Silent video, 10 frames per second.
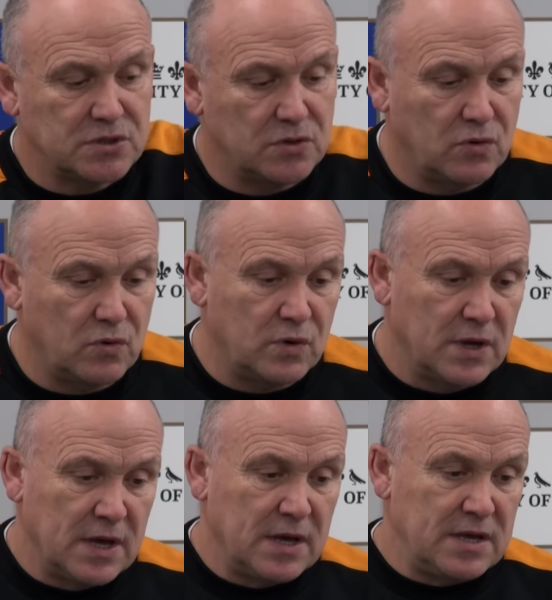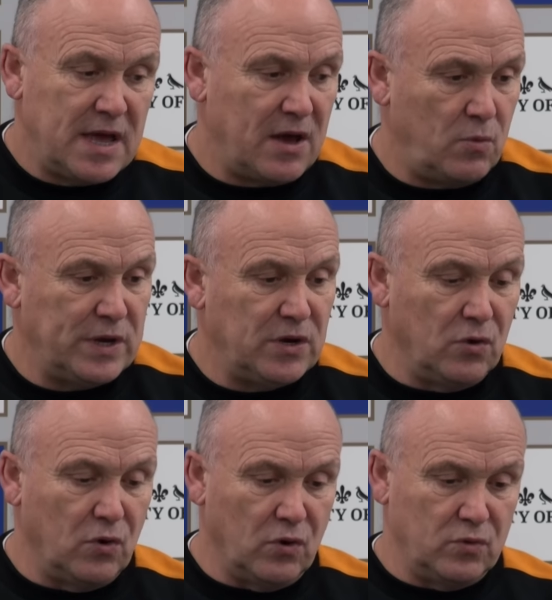So, yeah, we
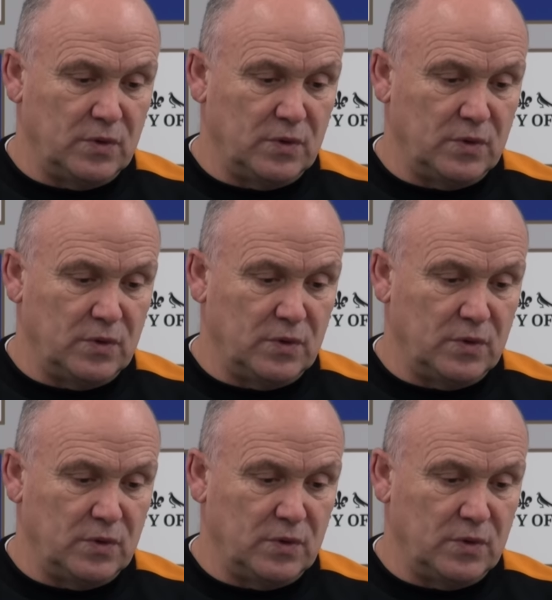know